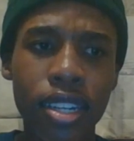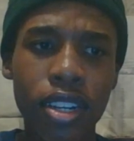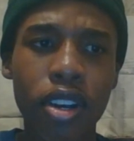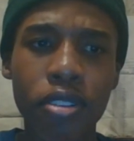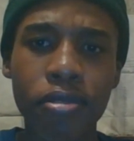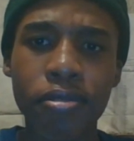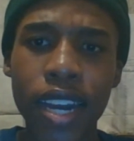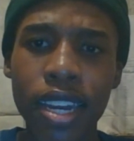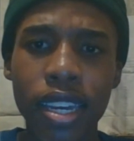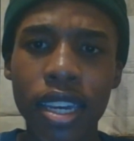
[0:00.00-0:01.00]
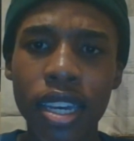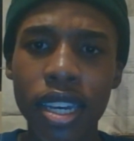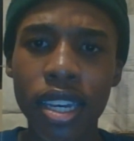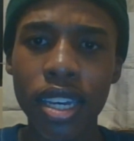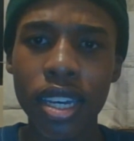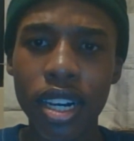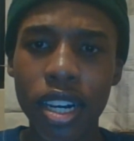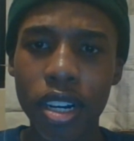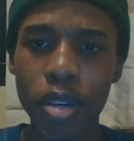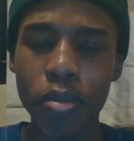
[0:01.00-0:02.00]
a lot of fighting
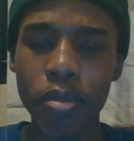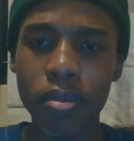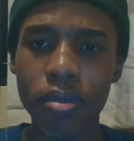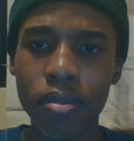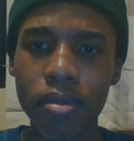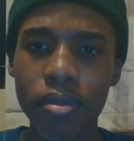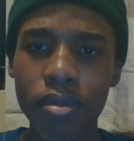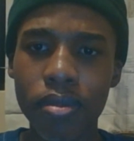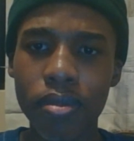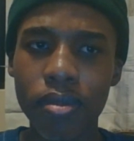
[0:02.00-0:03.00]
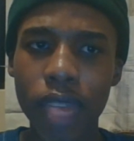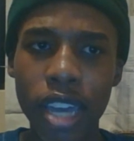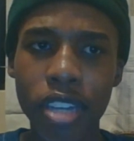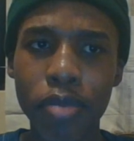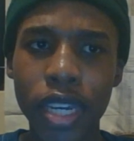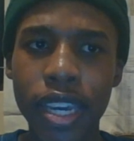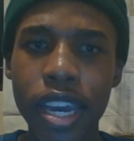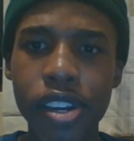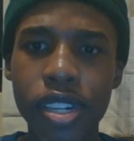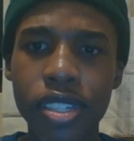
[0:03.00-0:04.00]
um, anime
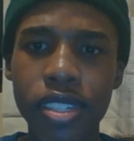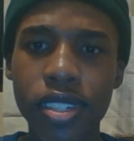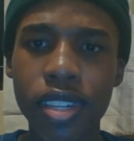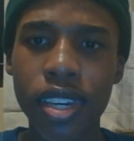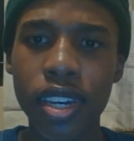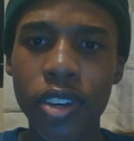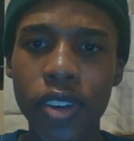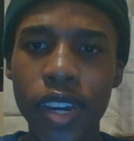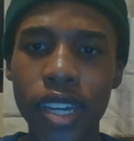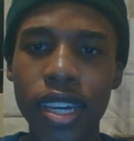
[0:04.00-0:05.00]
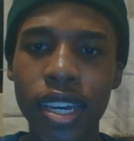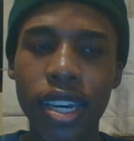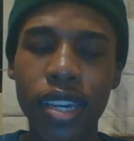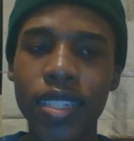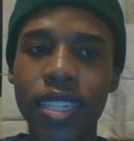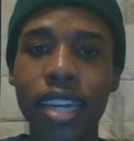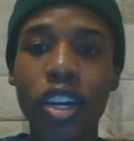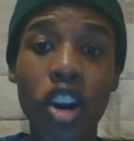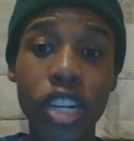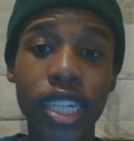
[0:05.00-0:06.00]
characters, right, is that
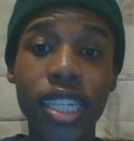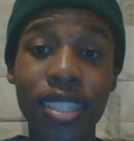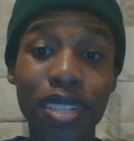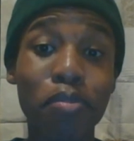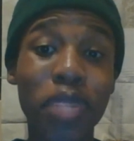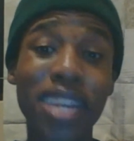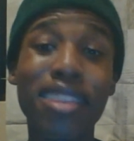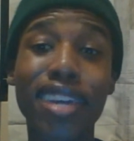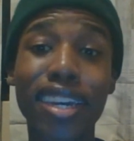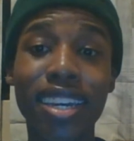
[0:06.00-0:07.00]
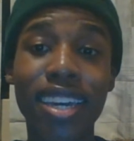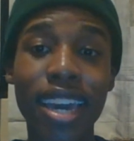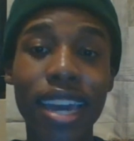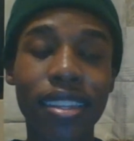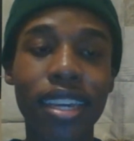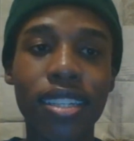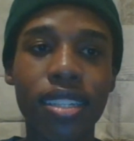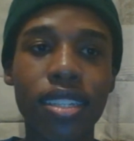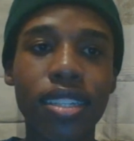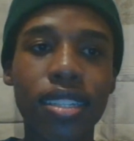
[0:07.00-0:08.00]
honor is a big thing, and they
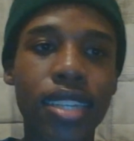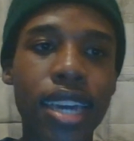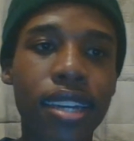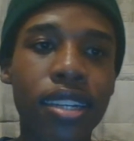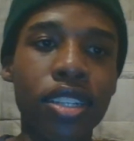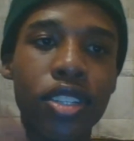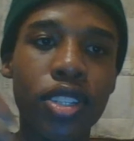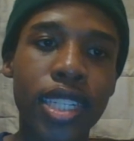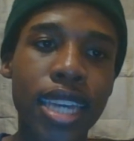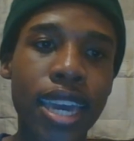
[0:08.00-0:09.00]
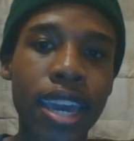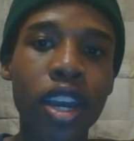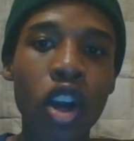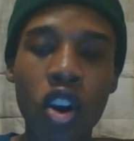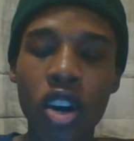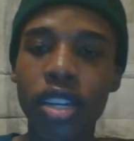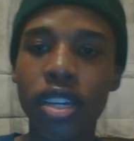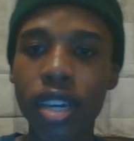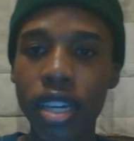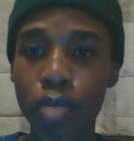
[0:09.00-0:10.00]
intend to take
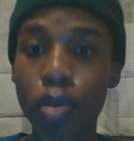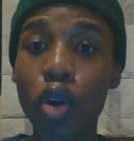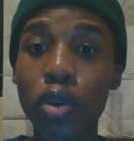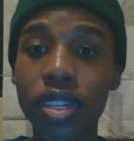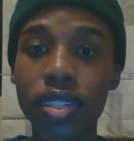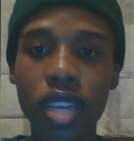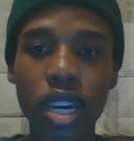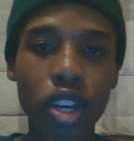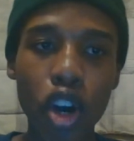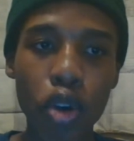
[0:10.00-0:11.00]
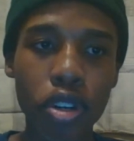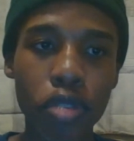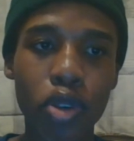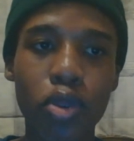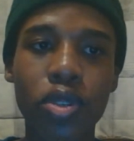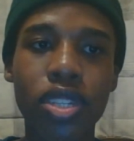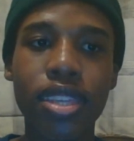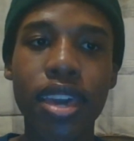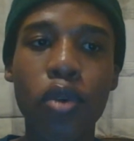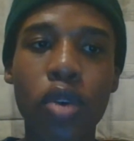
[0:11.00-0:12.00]
on an opponent alone because
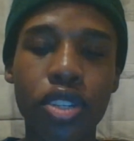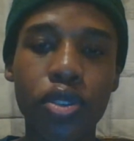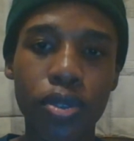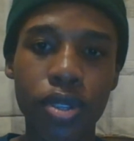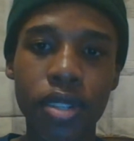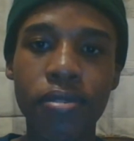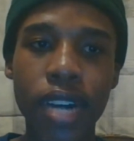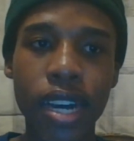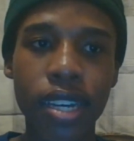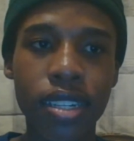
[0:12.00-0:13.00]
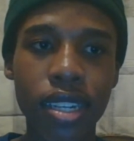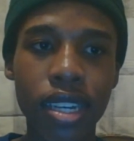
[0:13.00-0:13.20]
they want to do this fight